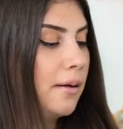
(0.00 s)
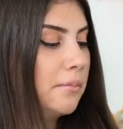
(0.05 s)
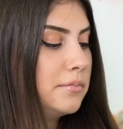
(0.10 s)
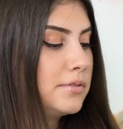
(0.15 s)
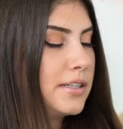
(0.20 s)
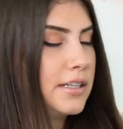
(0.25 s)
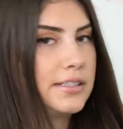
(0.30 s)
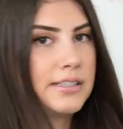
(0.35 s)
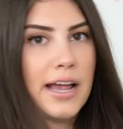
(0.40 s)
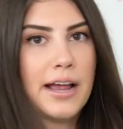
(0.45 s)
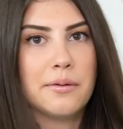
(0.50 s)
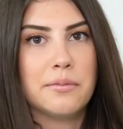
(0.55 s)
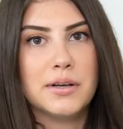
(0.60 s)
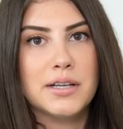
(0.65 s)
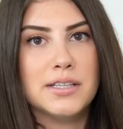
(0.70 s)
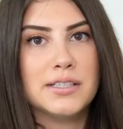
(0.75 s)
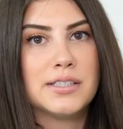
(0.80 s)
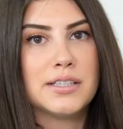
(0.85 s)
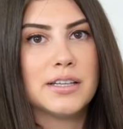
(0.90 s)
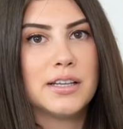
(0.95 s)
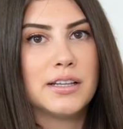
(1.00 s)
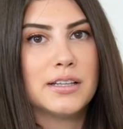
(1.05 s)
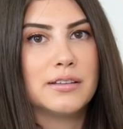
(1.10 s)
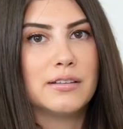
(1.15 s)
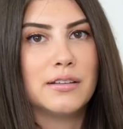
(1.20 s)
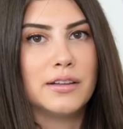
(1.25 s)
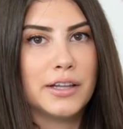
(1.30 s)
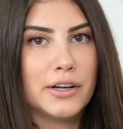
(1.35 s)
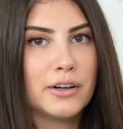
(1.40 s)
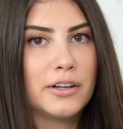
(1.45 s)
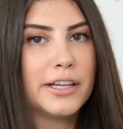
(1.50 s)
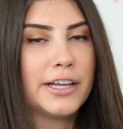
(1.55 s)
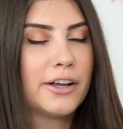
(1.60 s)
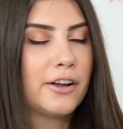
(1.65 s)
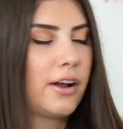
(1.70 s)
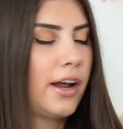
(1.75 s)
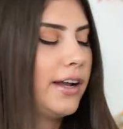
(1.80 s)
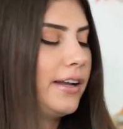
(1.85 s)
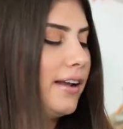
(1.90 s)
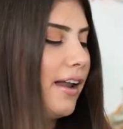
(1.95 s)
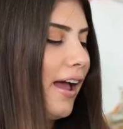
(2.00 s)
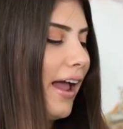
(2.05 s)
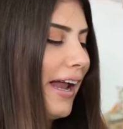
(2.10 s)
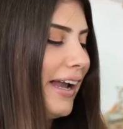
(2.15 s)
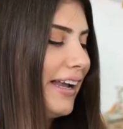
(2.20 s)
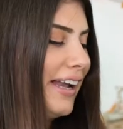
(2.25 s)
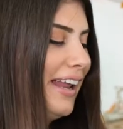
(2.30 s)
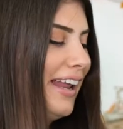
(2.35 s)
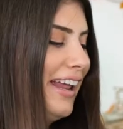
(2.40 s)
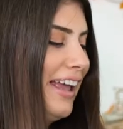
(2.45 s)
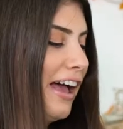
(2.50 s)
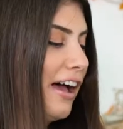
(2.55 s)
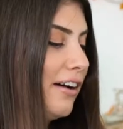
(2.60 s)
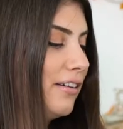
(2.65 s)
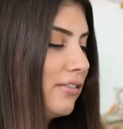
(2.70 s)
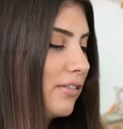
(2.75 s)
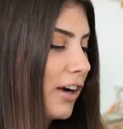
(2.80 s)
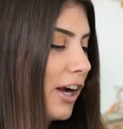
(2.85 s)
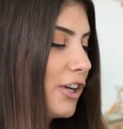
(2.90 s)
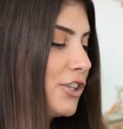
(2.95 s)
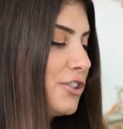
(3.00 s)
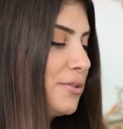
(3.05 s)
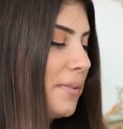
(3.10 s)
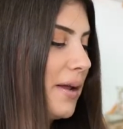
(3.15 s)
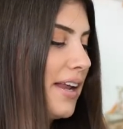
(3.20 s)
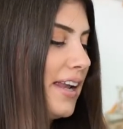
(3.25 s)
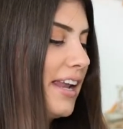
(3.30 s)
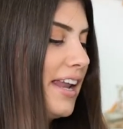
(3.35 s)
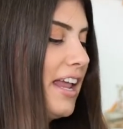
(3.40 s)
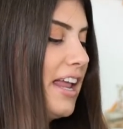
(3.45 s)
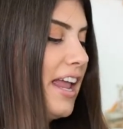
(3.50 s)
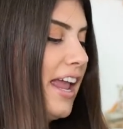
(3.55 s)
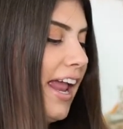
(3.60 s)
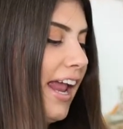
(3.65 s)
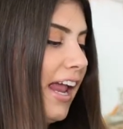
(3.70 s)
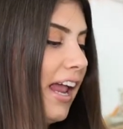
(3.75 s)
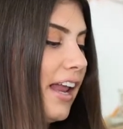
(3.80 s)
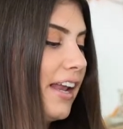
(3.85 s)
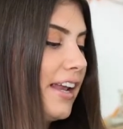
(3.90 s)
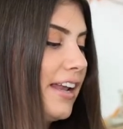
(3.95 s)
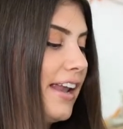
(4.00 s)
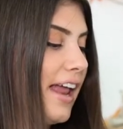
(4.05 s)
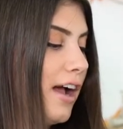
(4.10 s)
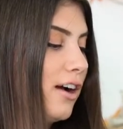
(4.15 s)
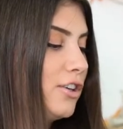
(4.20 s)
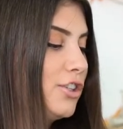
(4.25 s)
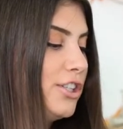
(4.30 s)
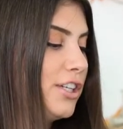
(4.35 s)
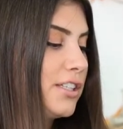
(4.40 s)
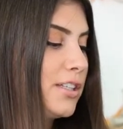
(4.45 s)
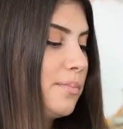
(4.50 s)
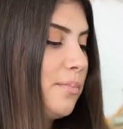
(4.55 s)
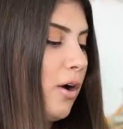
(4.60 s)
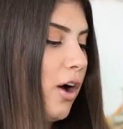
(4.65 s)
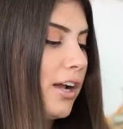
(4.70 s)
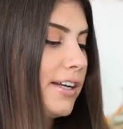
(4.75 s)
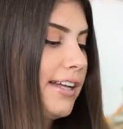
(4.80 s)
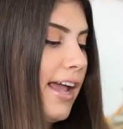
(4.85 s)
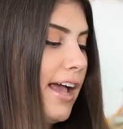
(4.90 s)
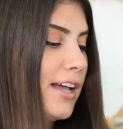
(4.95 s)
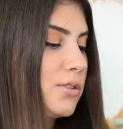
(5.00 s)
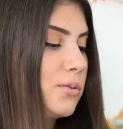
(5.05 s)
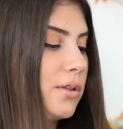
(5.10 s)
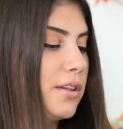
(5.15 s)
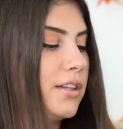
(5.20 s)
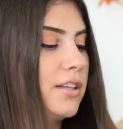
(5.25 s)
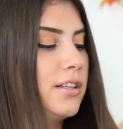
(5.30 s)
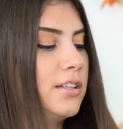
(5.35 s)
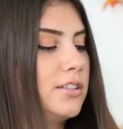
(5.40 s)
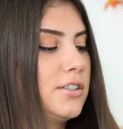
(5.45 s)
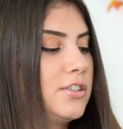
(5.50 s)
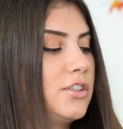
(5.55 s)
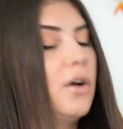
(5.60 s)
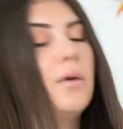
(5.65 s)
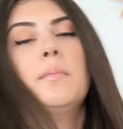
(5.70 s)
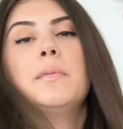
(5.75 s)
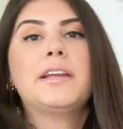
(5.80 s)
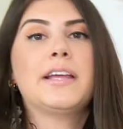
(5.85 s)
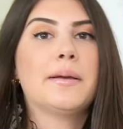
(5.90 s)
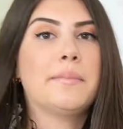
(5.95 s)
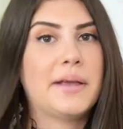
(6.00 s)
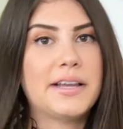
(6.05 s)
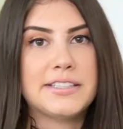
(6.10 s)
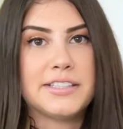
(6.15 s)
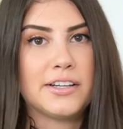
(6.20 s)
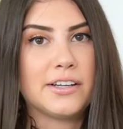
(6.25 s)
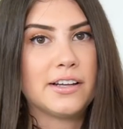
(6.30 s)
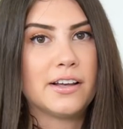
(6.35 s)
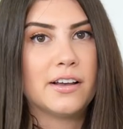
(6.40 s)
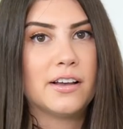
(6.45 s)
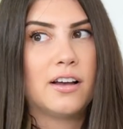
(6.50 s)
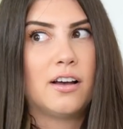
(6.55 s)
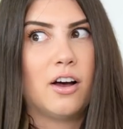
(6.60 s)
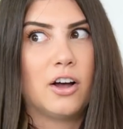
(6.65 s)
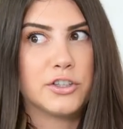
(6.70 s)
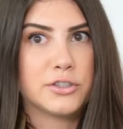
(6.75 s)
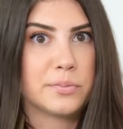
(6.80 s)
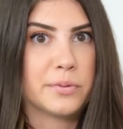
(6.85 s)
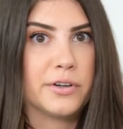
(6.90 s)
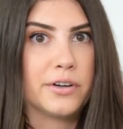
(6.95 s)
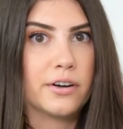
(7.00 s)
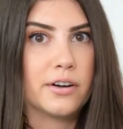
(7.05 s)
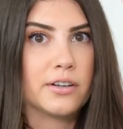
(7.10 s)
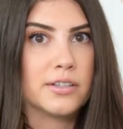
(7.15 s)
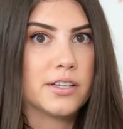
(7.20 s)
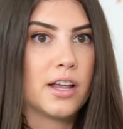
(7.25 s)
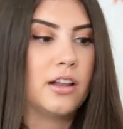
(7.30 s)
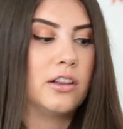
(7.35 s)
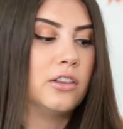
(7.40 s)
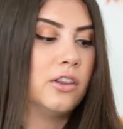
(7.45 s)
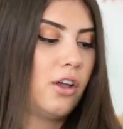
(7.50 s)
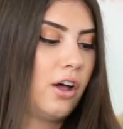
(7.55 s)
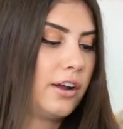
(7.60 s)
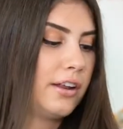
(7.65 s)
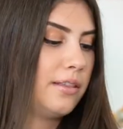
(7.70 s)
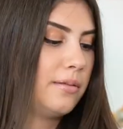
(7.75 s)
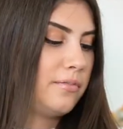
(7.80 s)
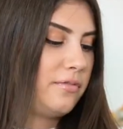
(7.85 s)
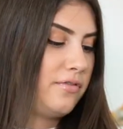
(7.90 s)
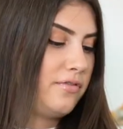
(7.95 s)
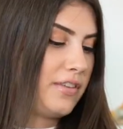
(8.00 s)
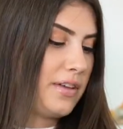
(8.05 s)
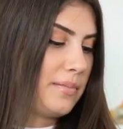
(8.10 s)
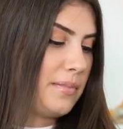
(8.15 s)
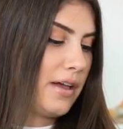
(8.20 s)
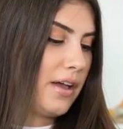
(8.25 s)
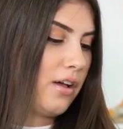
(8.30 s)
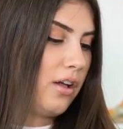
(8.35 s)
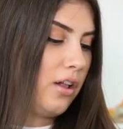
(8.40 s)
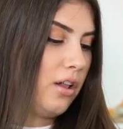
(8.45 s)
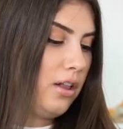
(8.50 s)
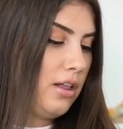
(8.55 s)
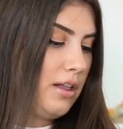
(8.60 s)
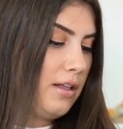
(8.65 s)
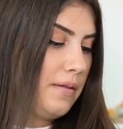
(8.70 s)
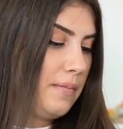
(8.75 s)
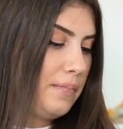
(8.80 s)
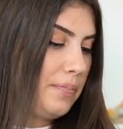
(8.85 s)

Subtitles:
since I was literally in grade 9, a freshman, and now she has a podcast with so many amazing entrepreneurs, a lot of them female.